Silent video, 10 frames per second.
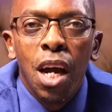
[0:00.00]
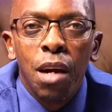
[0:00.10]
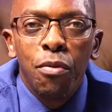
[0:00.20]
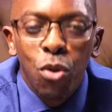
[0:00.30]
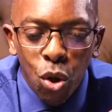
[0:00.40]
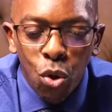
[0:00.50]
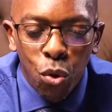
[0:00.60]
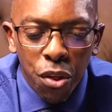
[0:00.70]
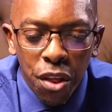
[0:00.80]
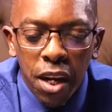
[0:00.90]
uh, for your
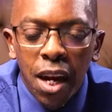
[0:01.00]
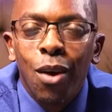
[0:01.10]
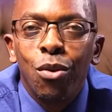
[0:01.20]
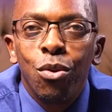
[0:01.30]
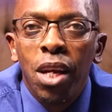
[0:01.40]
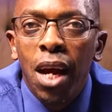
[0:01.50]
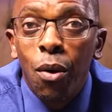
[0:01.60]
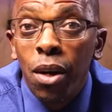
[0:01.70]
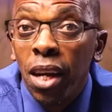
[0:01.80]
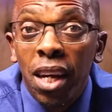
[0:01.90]
growth. Now, today I
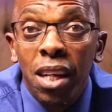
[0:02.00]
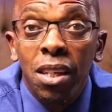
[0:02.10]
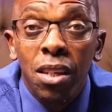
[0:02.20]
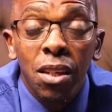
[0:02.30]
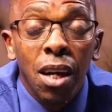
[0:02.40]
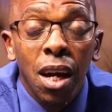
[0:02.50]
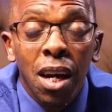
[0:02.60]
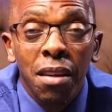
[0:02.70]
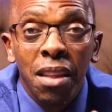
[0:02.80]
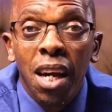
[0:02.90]
want to again, uh,
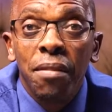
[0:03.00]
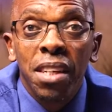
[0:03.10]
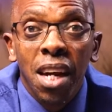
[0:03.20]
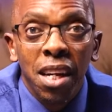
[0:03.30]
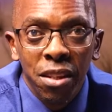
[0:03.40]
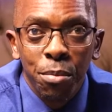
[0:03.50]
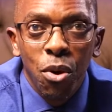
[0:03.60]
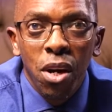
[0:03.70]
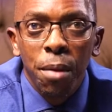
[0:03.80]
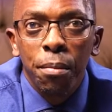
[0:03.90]
I think I've discussed this
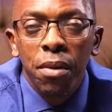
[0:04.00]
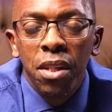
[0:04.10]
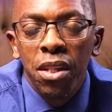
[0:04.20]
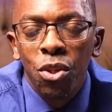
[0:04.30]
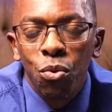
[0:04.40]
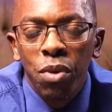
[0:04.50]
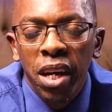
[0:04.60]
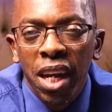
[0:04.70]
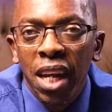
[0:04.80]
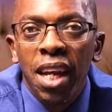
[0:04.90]
program, this issue
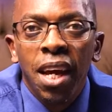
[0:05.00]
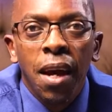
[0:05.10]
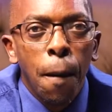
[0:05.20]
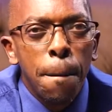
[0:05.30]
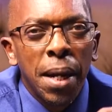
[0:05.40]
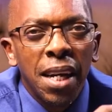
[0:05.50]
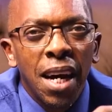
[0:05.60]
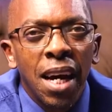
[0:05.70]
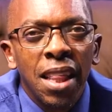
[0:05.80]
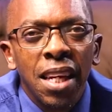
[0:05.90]
again, but
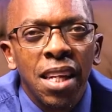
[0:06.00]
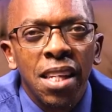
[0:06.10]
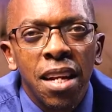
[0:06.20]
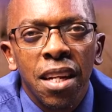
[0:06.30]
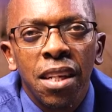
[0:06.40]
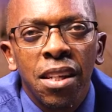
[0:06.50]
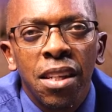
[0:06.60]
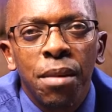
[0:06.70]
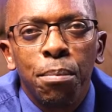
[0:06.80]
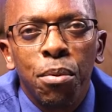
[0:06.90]
I think it's a
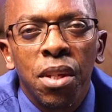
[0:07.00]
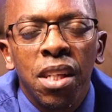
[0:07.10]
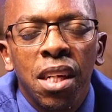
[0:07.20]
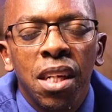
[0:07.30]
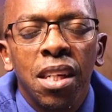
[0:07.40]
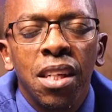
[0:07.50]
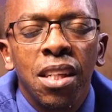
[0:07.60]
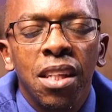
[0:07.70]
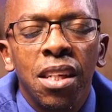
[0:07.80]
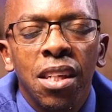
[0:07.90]
it's a it's a
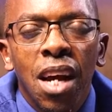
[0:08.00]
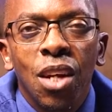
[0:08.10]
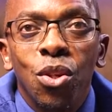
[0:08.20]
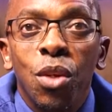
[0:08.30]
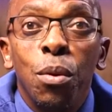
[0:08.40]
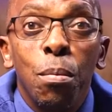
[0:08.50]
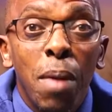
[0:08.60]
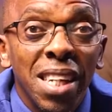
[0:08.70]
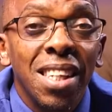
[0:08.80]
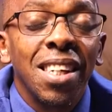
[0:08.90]
dis discussion that we
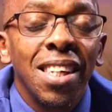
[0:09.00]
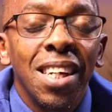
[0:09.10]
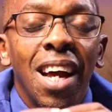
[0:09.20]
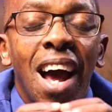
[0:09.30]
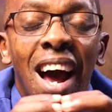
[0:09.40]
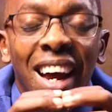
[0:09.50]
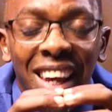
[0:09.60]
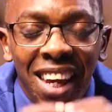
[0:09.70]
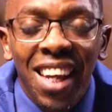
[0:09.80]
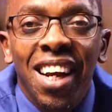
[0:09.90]
must
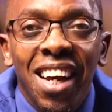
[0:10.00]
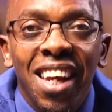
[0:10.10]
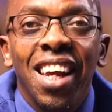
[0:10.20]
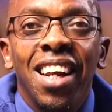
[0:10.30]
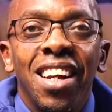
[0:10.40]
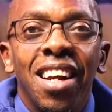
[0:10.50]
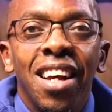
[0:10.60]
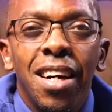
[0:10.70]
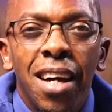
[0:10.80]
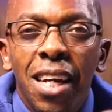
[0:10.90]
again and again,
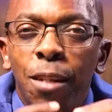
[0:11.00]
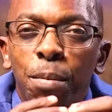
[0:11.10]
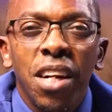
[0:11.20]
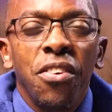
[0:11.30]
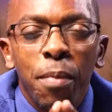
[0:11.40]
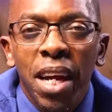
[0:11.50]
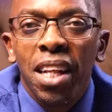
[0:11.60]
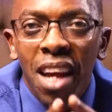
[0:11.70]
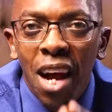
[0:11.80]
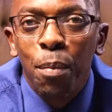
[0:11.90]
especially
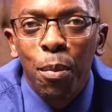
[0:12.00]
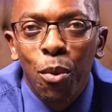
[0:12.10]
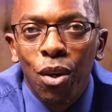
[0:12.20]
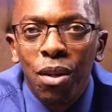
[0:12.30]
remind the young people